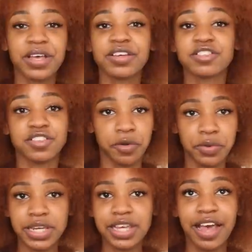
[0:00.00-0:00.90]
because
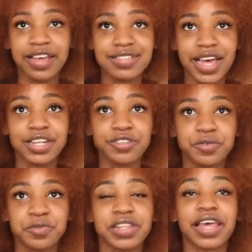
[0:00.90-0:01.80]
genuinely guys, I do
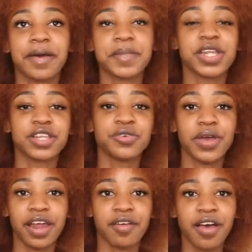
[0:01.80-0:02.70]
feel like I'm in a new
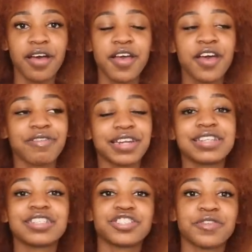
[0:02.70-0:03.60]
era,
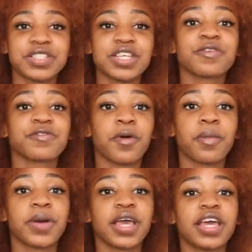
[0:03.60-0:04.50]
finally shifting
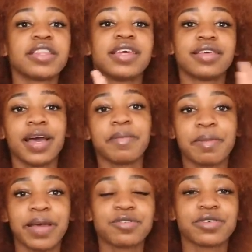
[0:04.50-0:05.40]
from the year my
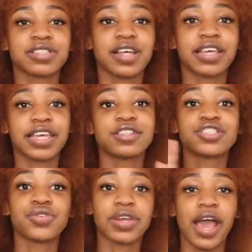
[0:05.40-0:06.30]
mind was stuck in
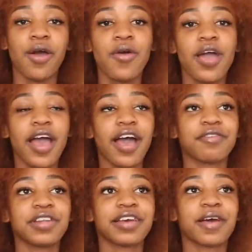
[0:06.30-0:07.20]
to now. I
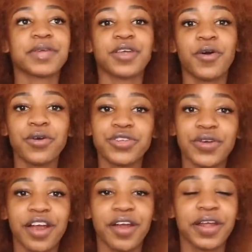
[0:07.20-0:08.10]
feel like I'm in a whole new
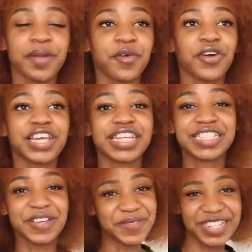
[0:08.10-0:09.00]
era, and I'm calling it
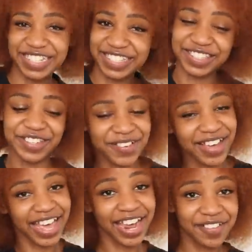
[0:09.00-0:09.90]
Temina's new
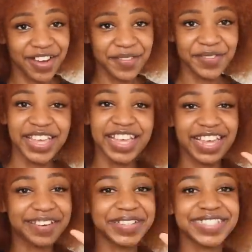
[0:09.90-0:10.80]
era,
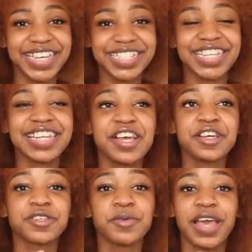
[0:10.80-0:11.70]
and I'm excited.
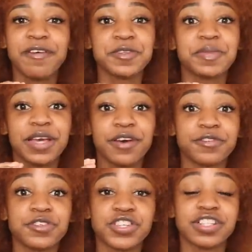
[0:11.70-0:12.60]
So we have to make a
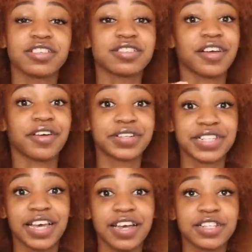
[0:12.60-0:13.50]
few changes around
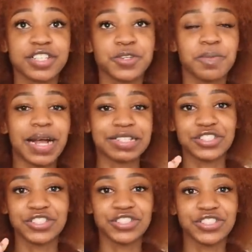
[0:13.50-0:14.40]
here to
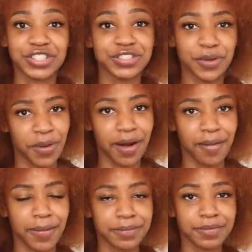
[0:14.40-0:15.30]
match this new
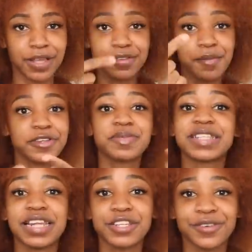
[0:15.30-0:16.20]
era. So I'm going to be
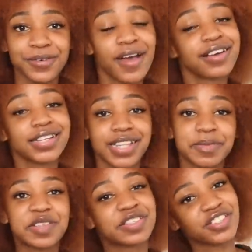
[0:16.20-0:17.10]
telling you some
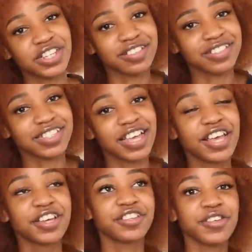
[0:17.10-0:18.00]
of these changes.
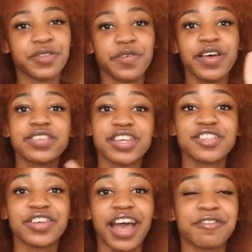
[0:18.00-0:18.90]
So the first
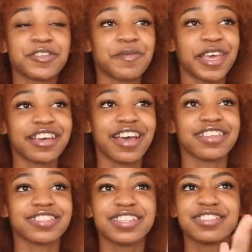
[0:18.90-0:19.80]
change we have to make,
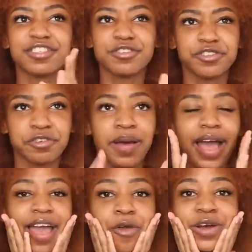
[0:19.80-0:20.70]
guys, is YouTube.
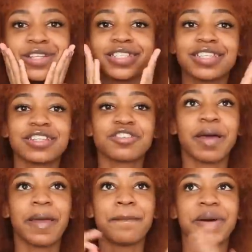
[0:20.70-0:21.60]
I want to change
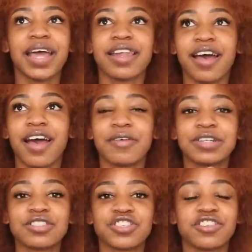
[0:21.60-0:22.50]
my banner, I
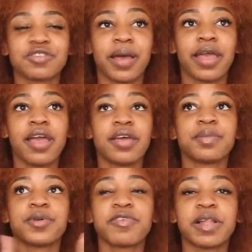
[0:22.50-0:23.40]
want to change my
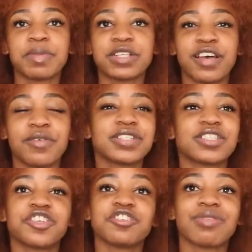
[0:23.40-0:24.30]
profile picture, I want
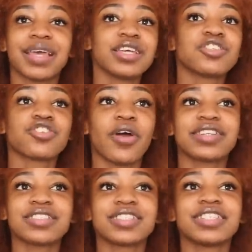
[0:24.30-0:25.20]
to change my intro.
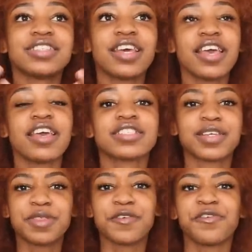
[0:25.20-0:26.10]
I just need
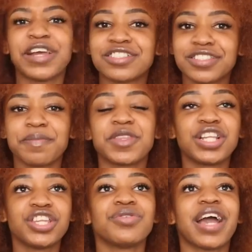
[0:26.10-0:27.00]
something fresh,
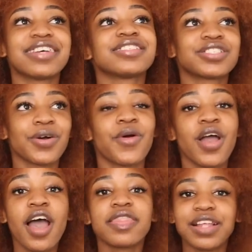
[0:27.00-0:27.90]
something new, guys. So
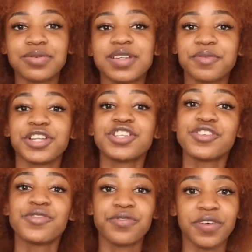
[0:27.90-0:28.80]
that's what I'm going to
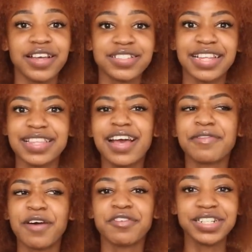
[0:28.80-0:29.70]
do first. I think
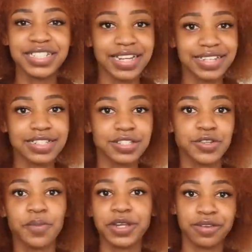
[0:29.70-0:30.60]
I've, I've already done it,
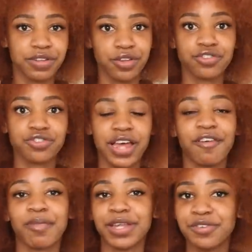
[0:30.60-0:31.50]
so my new video should
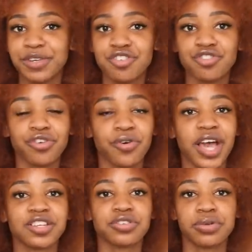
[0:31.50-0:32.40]
have my new intro,
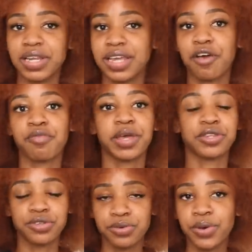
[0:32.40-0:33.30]
I should already have my
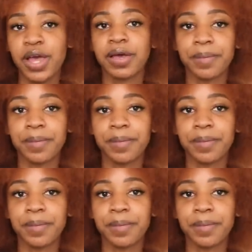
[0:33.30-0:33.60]
new